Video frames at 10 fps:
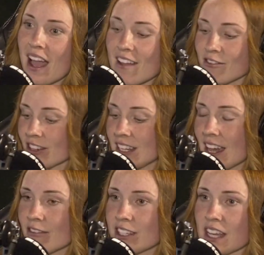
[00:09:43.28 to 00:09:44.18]

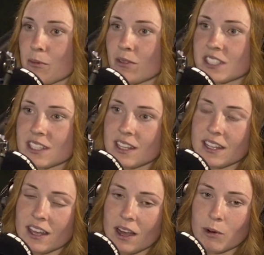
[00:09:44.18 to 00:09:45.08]
every time
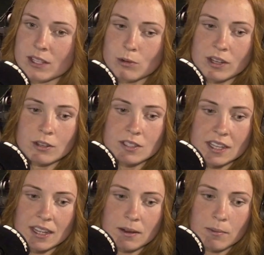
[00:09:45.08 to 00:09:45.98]
obviously I went to a new
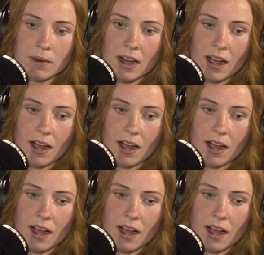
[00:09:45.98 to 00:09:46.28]
team,